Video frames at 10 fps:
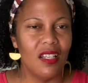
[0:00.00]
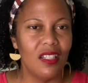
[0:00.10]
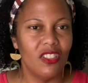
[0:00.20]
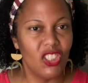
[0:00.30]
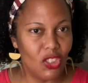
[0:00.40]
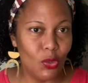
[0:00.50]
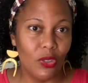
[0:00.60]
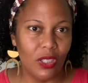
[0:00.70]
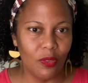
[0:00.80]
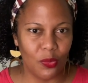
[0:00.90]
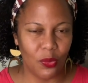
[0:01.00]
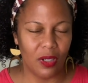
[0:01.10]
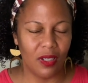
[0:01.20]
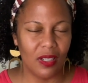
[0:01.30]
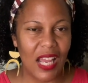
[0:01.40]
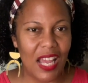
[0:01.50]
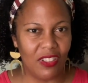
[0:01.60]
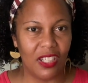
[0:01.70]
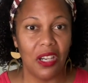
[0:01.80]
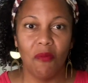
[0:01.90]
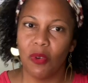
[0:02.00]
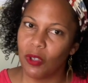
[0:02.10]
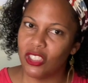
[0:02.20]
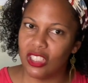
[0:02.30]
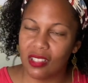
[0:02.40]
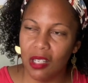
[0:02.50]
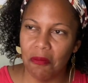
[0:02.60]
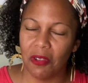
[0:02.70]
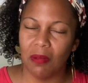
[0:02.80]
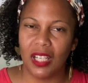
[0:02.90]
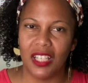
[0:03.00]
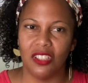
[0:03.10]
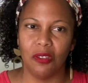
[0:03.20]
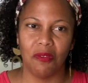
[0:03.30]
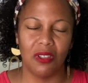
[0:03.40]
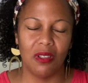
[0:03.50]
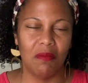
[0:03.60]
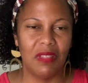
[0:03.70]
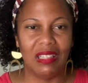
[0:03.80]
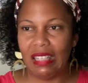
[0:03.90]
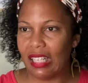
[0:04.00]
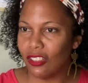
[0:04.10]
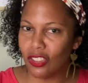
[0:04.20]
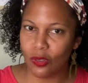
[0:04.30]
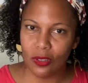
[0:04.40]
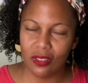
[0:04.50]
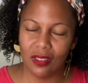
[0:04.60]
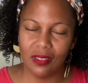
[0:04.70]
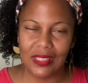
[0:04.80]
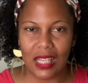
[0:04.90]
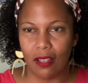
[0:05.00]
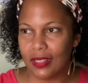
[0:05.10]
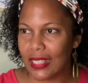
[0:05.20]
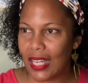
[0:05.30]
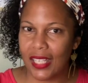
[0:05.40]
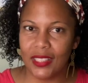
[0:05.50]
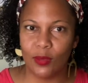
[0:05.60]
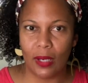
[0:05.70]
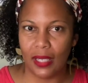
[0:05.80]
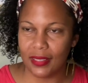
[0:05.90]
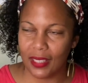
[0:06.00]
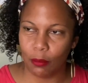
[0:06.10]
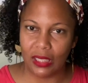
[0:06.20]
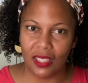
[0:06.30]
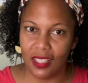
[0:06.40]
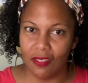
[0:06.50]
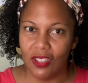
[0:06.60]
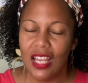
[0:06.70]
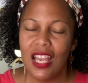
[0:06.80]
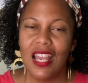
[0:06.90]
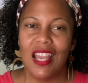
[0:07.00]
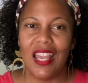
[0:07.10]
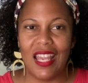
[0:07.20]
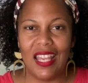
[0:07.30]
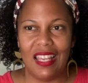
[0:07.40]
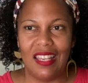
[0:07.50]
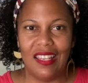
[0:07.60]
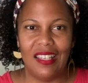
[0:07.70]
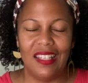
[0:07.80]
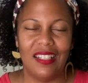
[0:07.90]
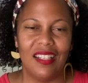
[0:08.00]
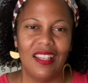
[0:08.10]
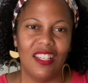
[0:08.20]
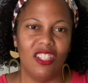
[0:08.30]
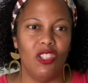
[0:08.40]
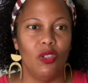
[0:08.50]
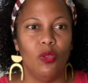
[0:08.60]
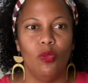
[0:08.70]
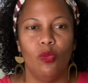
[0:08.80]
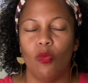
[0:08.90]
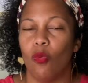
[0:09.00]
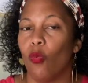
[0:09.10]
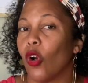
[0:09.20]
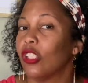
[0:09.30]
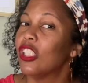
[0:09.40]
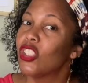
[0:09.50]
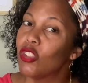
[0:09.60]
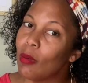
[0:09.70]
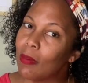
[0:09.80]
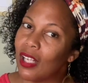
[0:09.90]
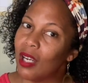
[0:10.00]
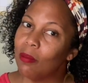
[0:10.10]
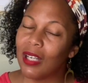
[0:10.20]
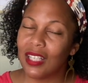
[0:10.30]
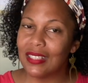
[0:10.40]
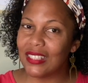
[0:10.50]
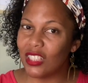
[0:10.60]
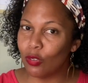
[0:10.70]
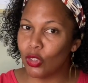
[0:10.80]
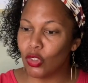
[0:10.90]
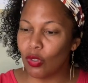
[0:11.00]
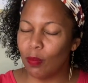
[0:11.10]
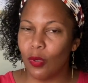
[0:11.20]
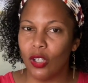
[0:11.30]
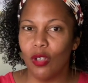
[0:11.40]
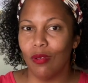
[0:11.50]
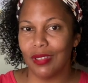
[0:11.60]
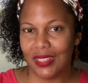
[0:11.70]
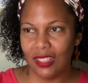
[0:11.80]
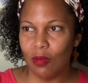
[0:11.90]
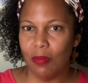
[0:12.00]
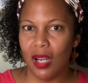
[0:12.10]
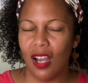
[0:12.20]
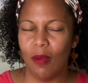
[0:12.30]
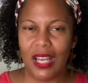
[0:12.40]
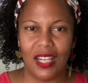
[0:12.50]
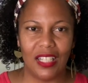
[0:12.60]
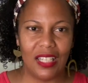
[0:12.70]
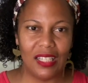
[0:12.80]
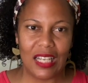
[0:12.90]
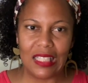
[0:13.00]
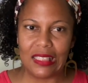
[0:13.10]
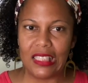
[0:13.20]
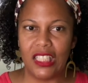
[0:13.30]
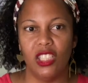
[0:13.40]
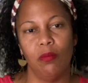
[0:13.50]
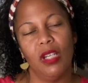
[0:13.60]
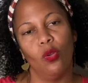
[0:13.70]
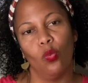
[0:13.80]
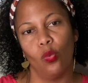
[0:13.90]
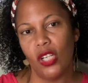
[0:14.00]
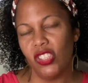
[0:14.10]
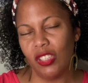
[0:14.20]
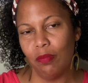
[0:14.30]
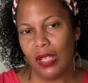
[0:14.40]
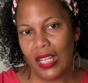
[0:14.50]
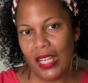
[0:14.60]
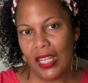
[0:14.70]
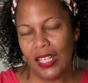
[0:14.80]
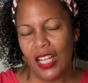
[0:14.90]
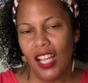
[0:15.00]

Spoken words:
she's too good for it, having come from where she's come from. Like, you're from Atlanta, Georgia, South Side, Swats, I believe. And you worked in a strip club. I'm not going to say you were a stripper. You were a single mom, had a kid at 18. You met a rich man